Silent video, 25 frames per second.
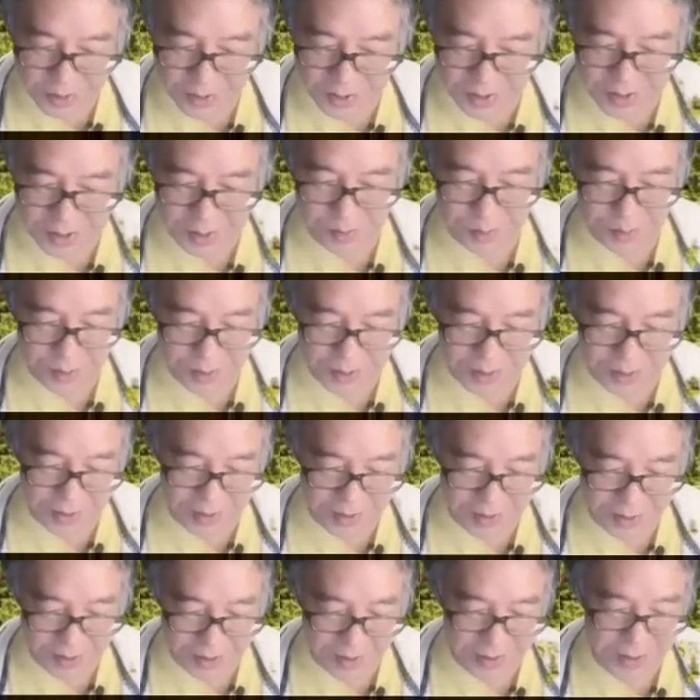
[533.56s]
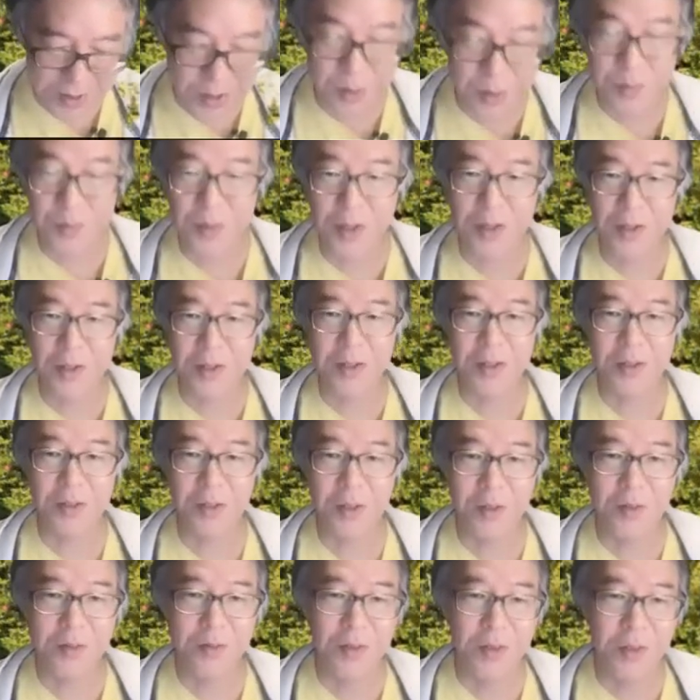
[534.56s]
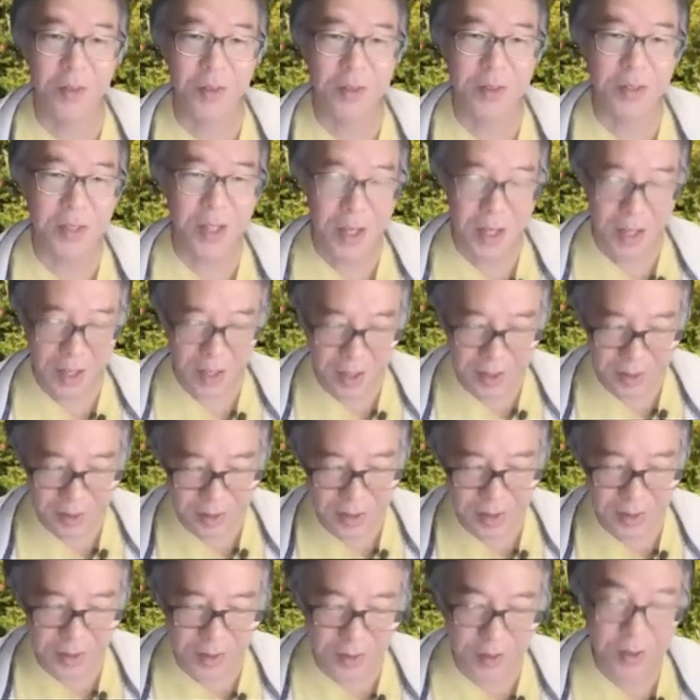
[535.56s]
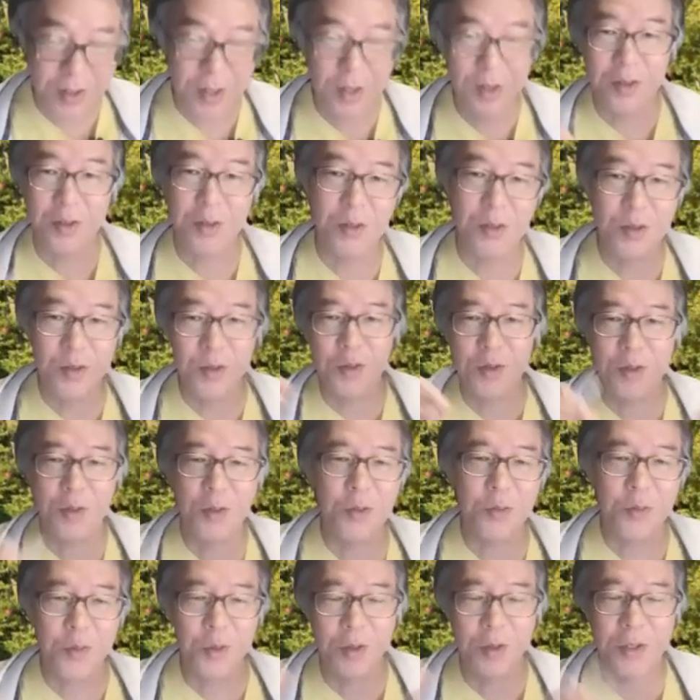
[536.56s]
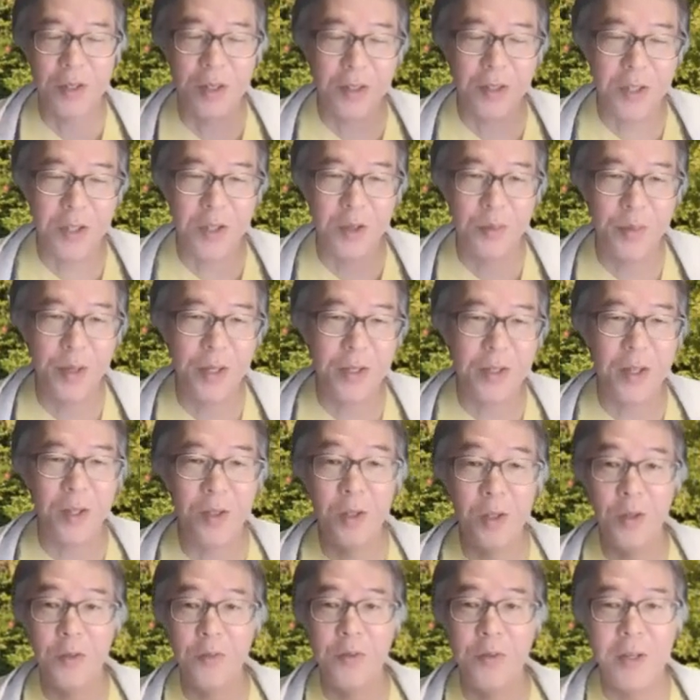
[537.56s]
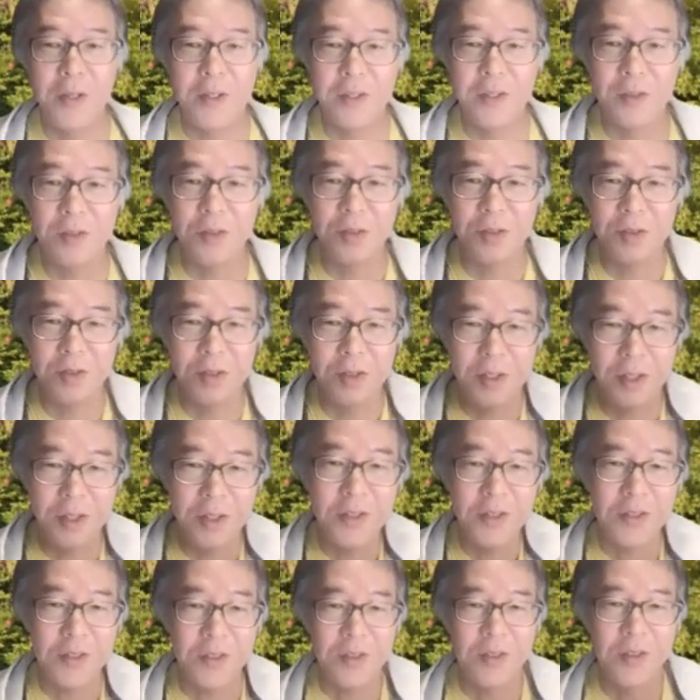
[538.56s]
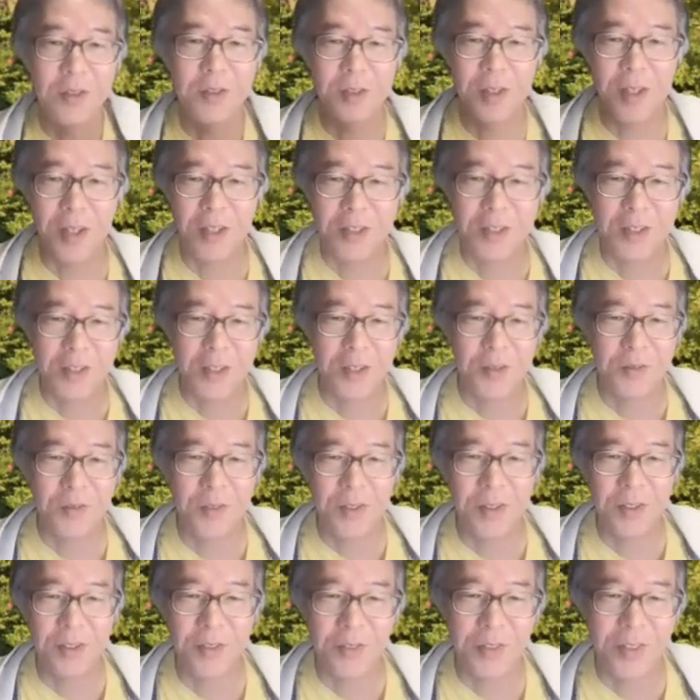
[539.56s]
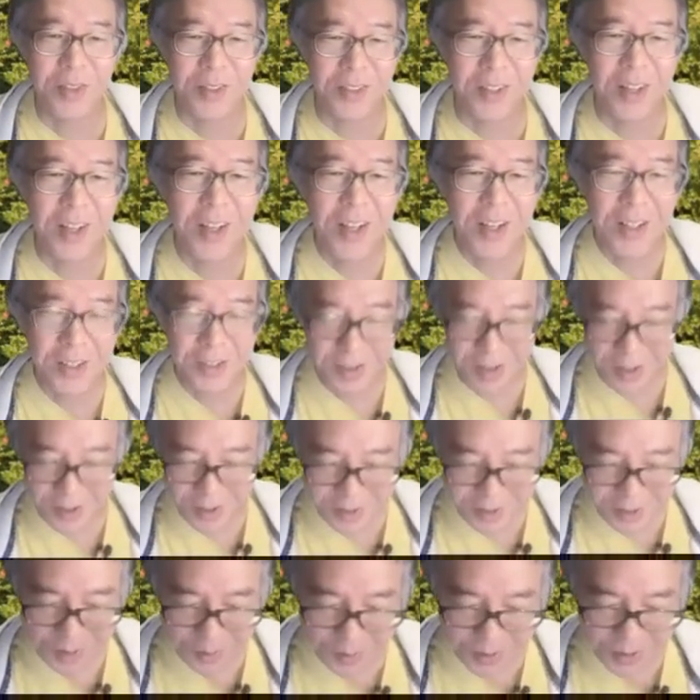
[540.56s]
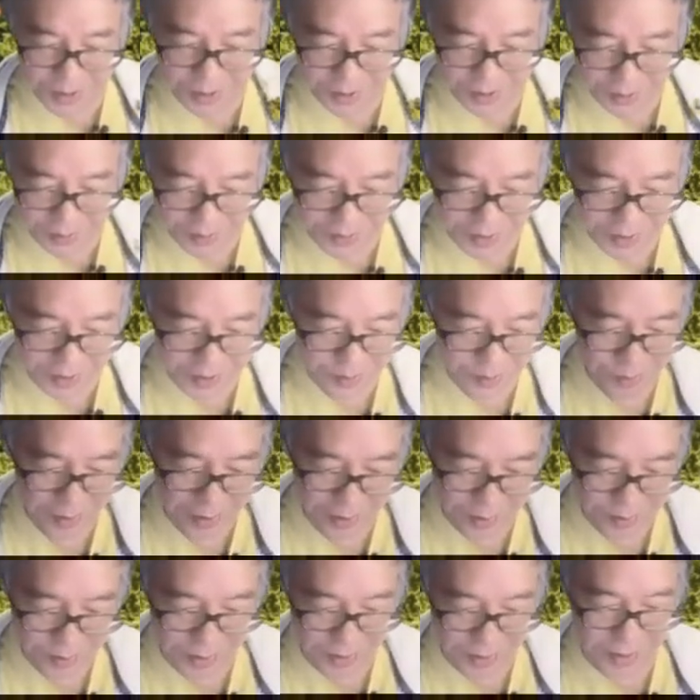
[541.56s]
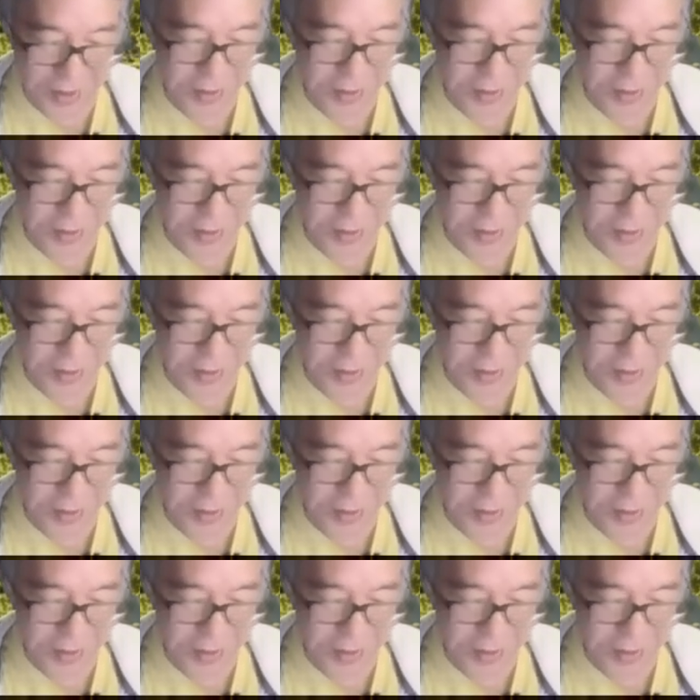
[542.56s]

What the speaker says: this by assuming the converse, and then you work a little bit and you find a contradiction. Okay, it's not very fun, so let me skip this part. But